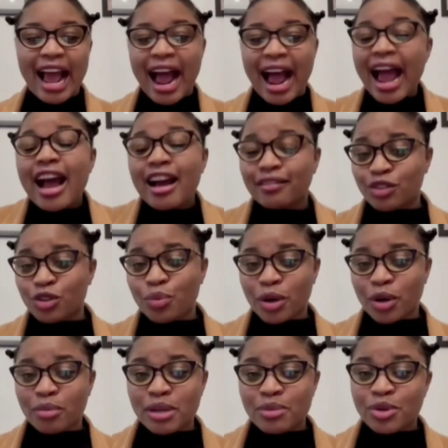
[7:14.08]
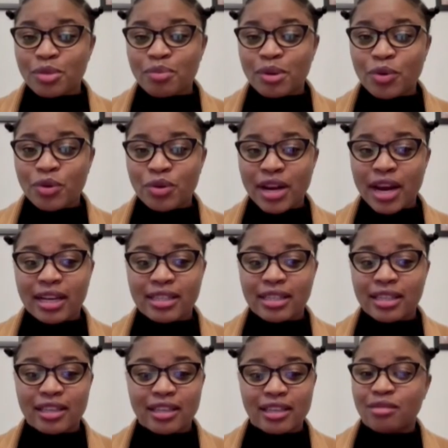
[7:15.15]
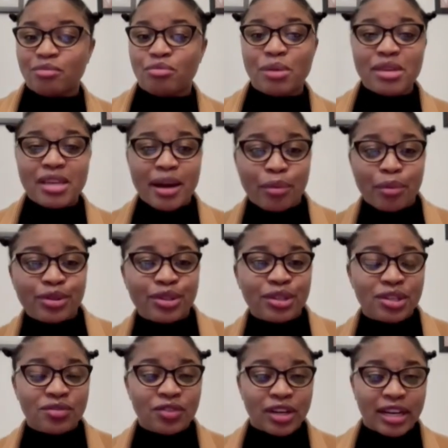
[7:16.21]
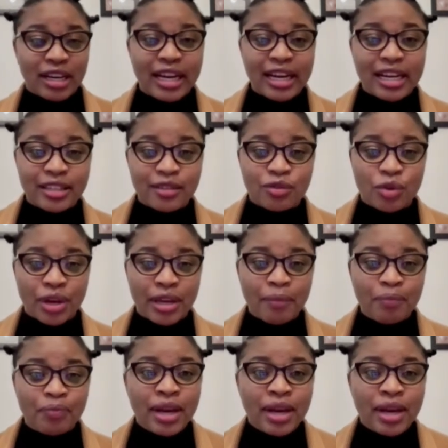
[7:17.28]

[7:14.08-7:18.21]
I have no problem with people reacting in maybe a positive or a negative way.